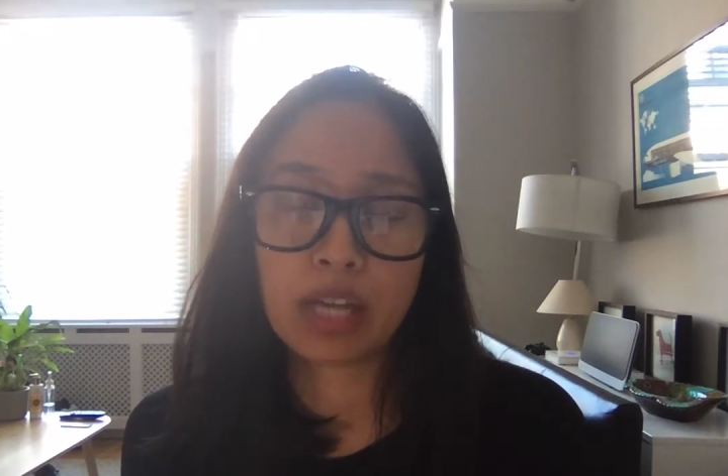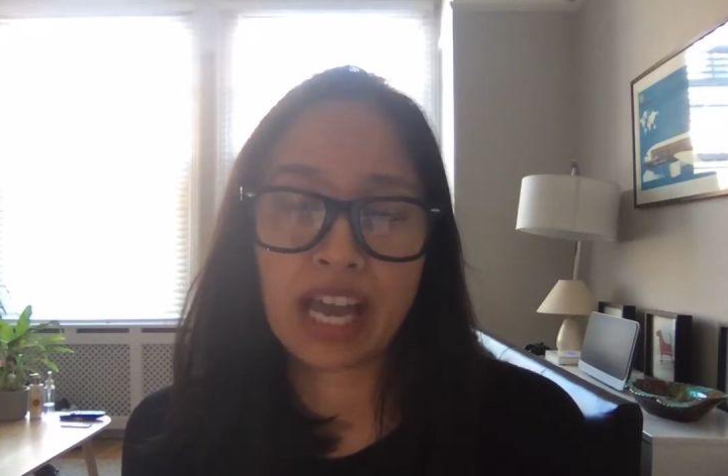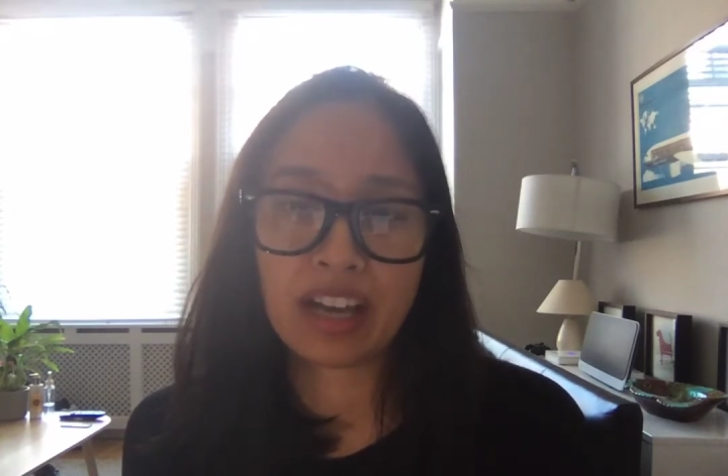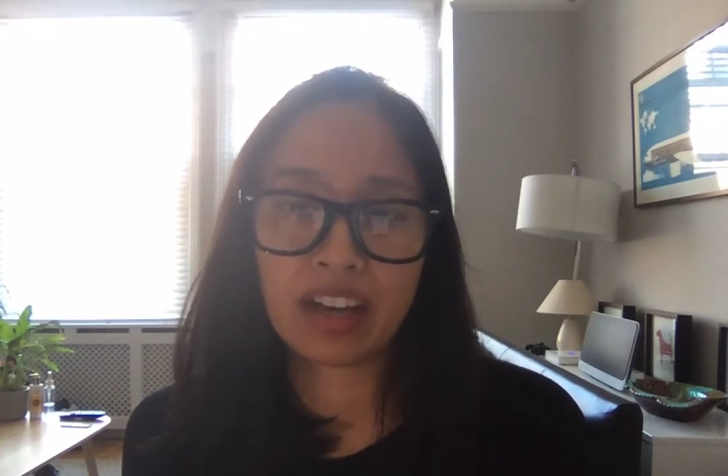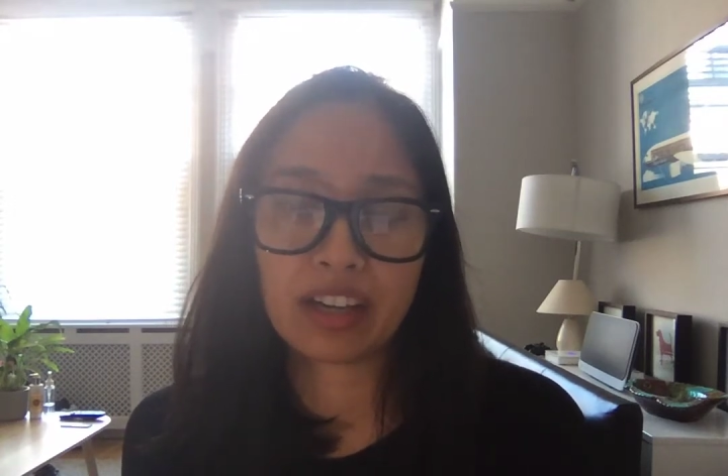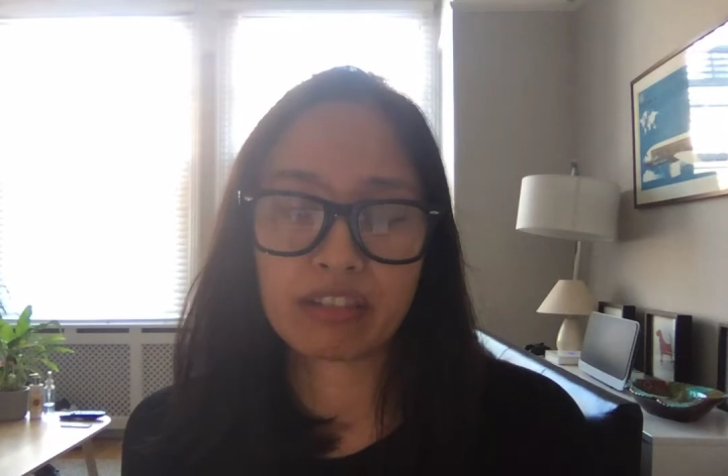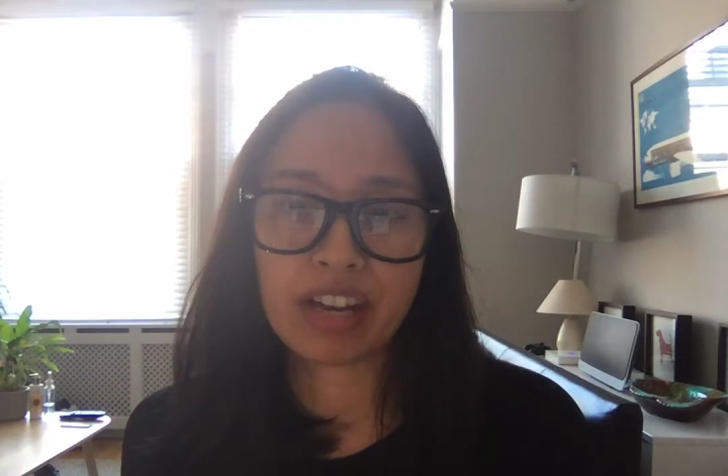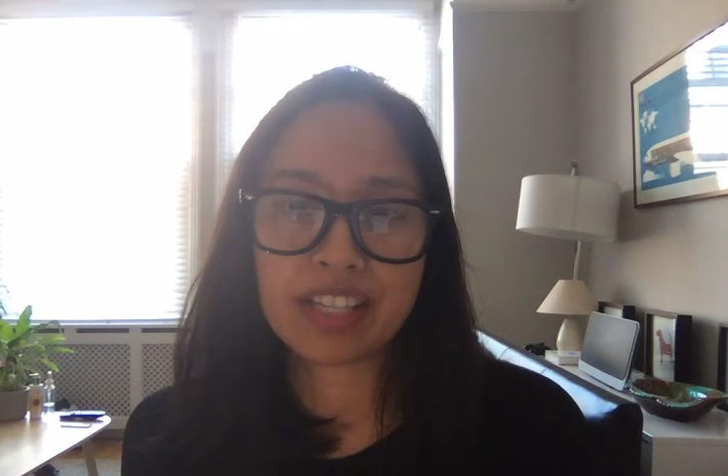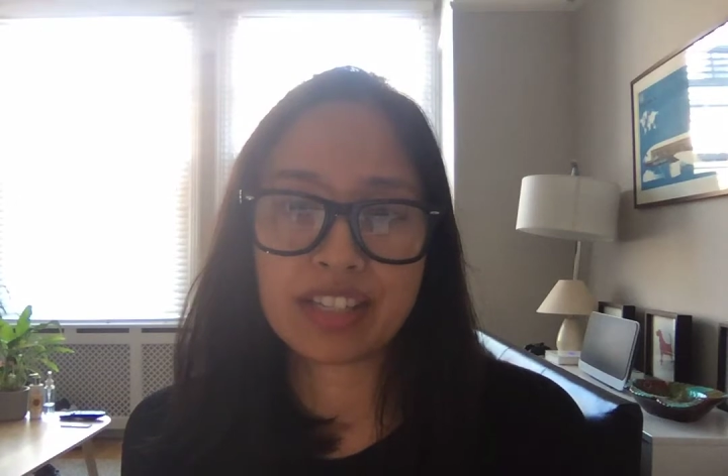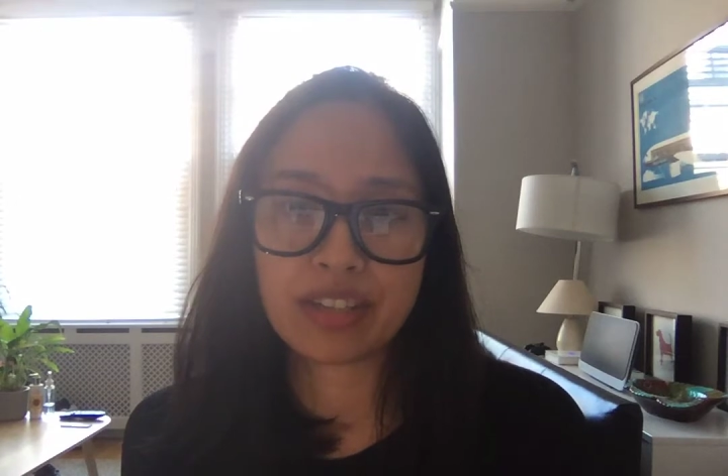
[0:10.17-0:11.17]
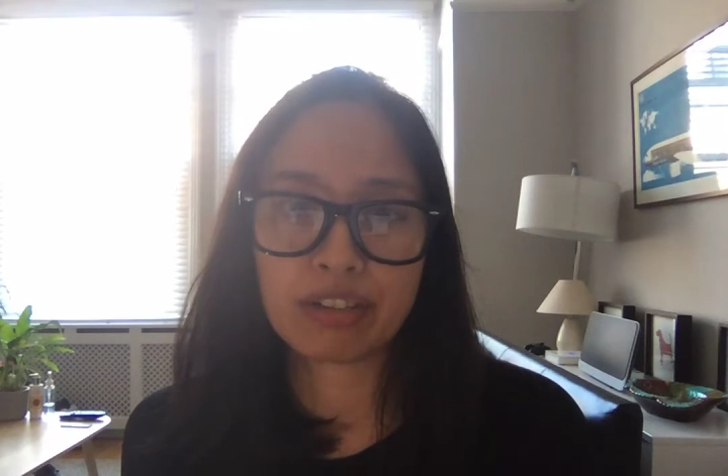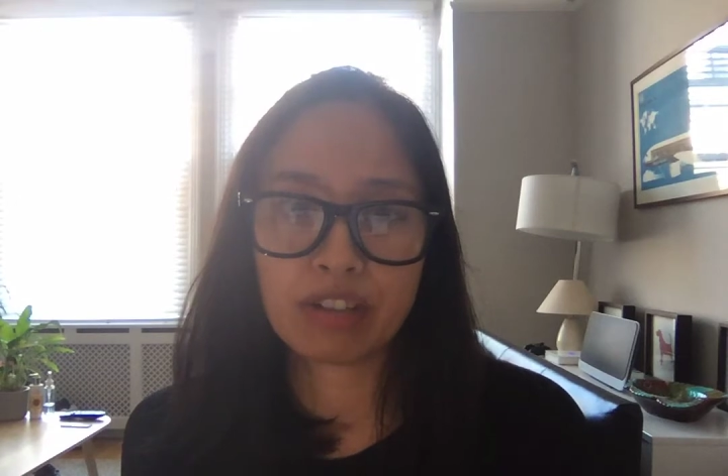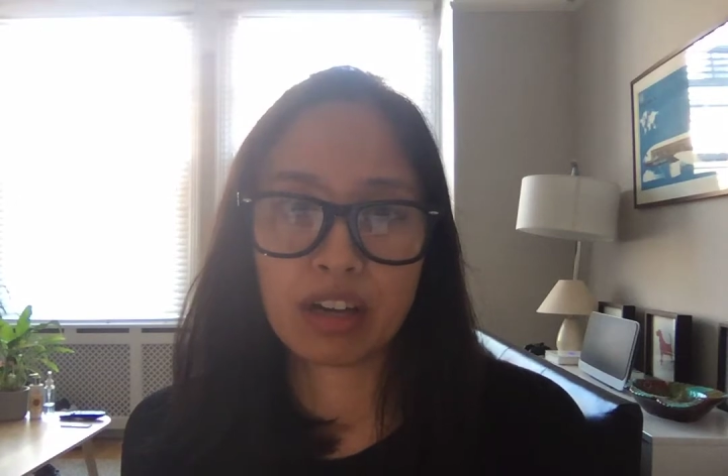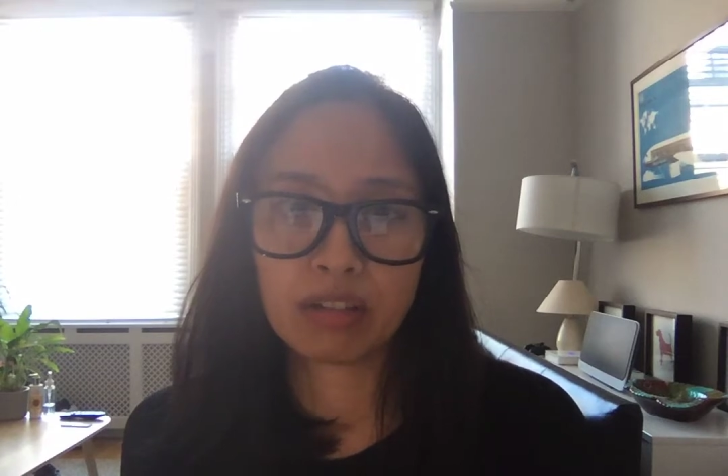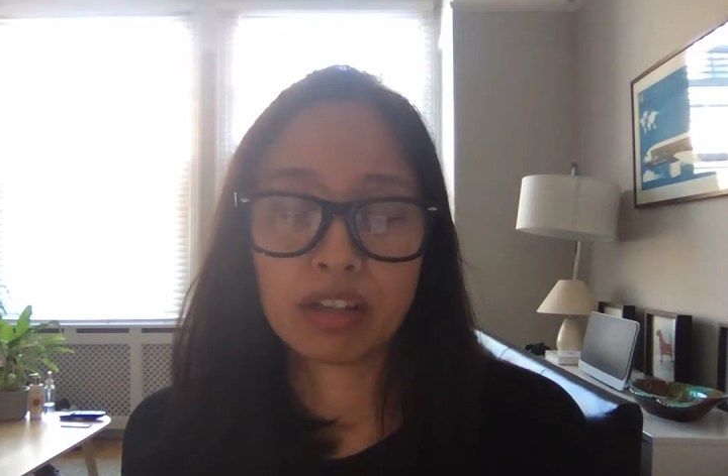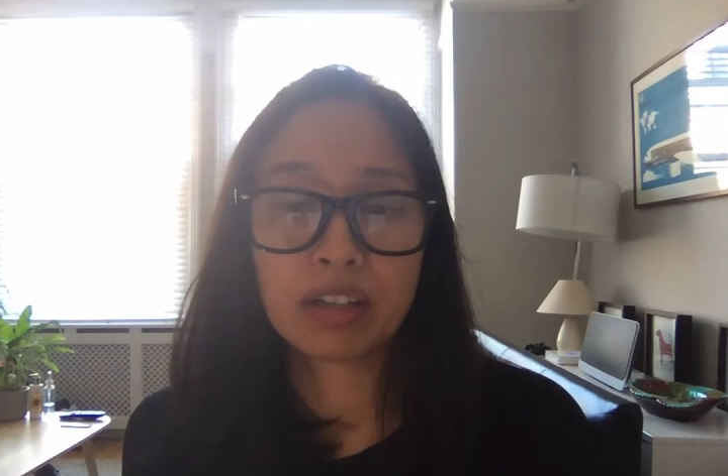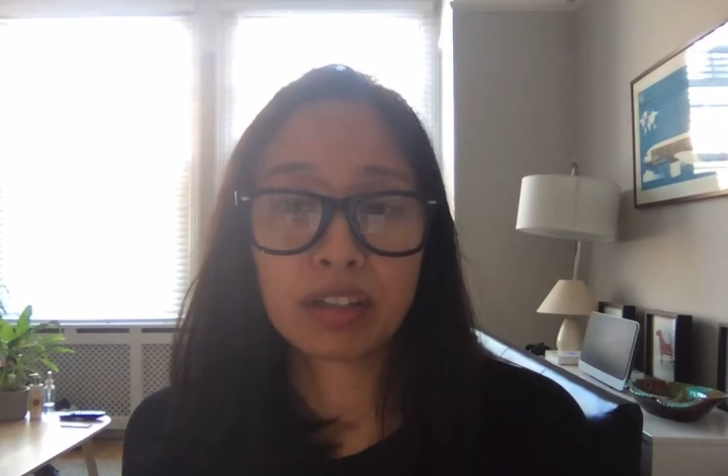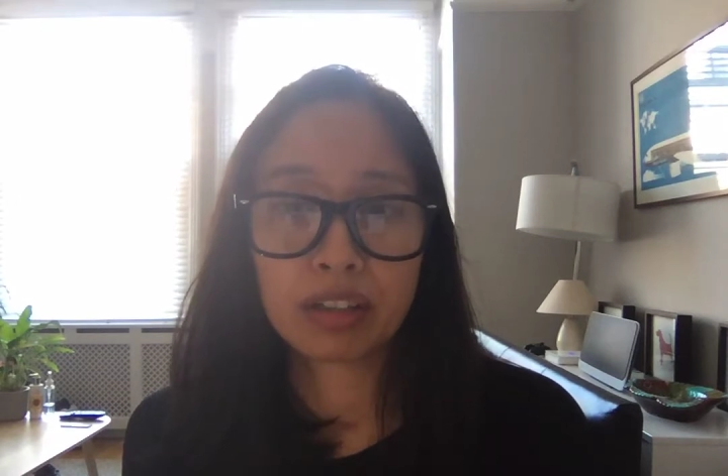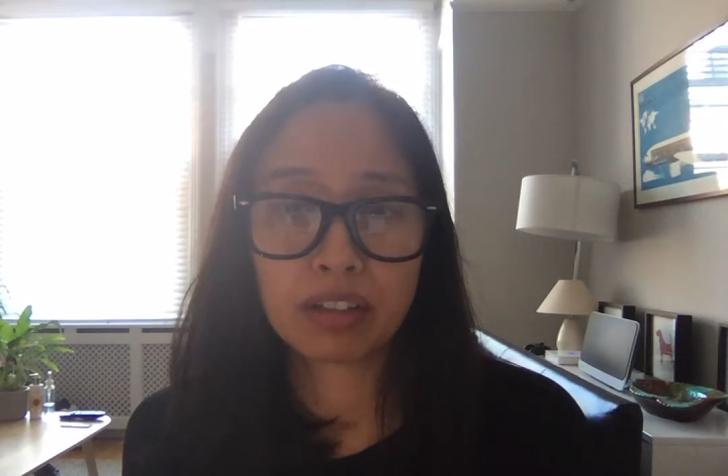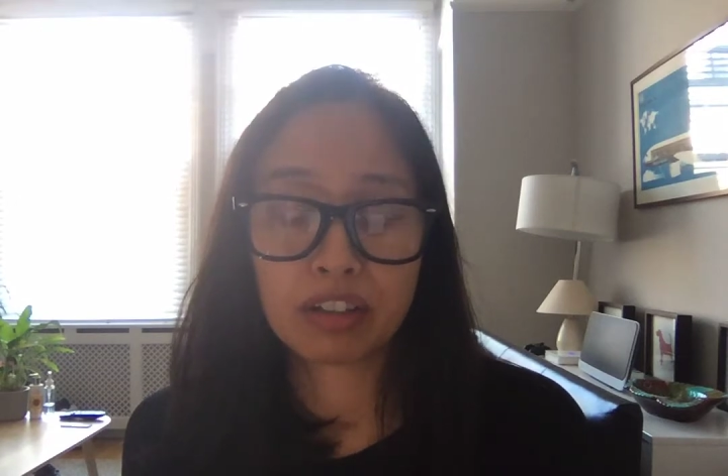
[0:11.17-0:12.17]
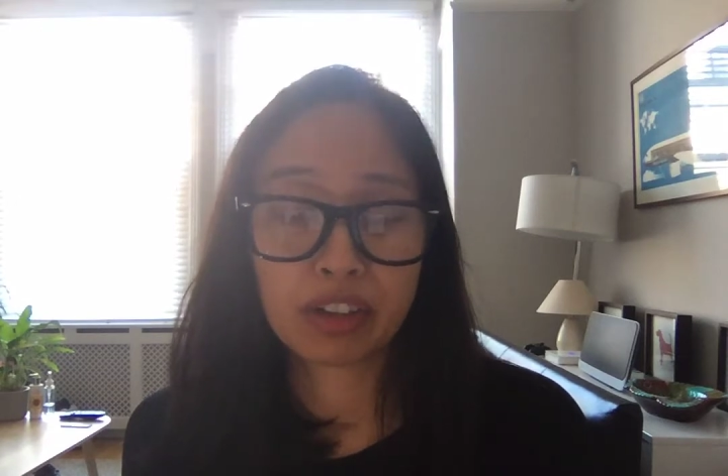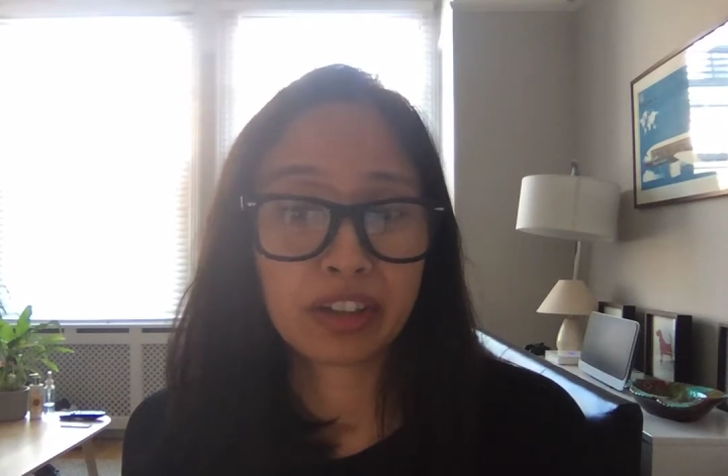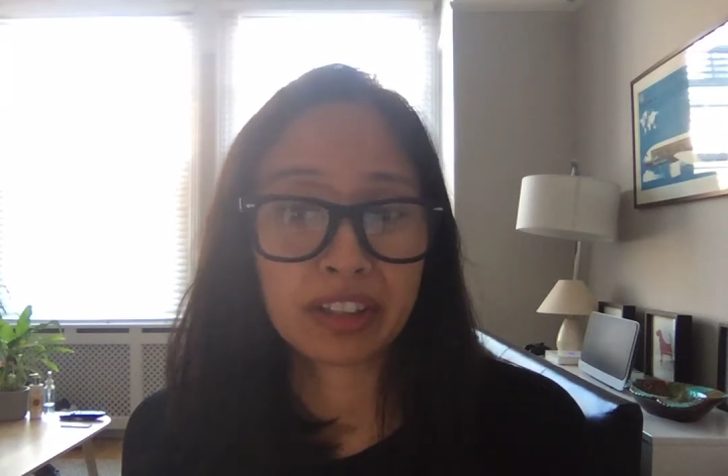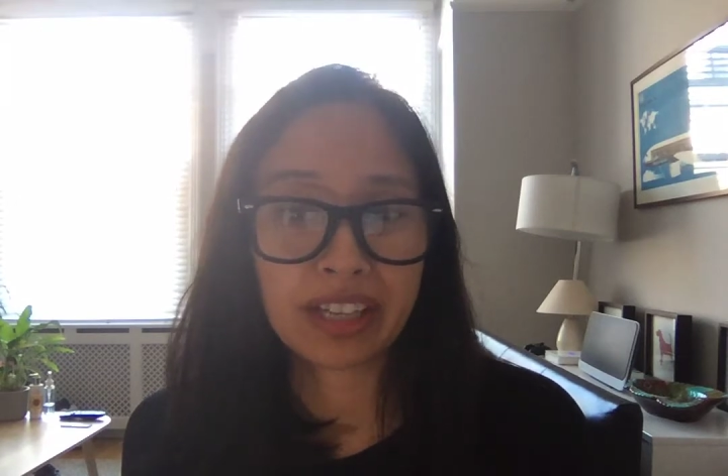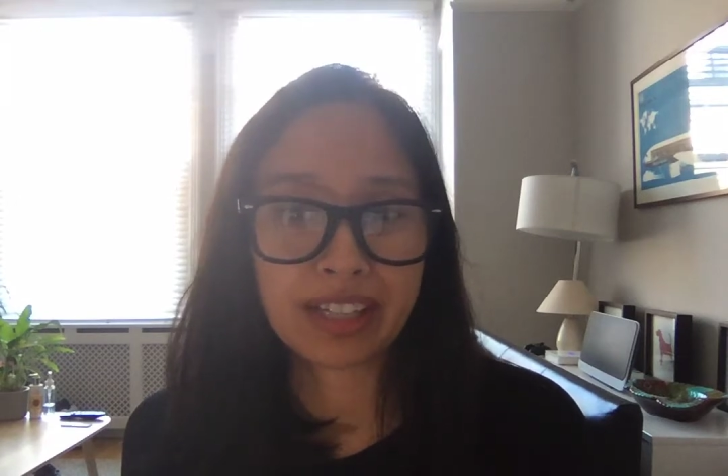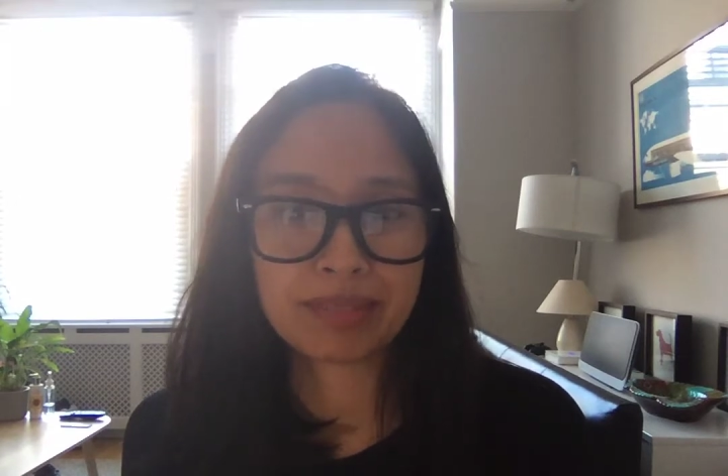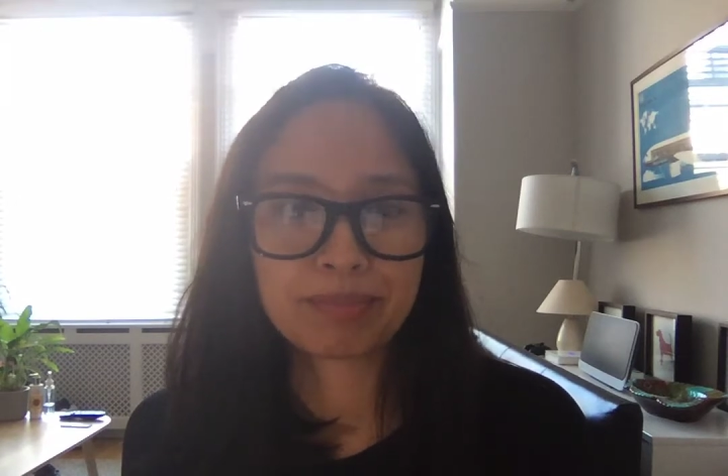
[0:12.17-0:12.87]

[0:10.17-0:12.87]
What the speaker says: chaotic races in a row. Or could they?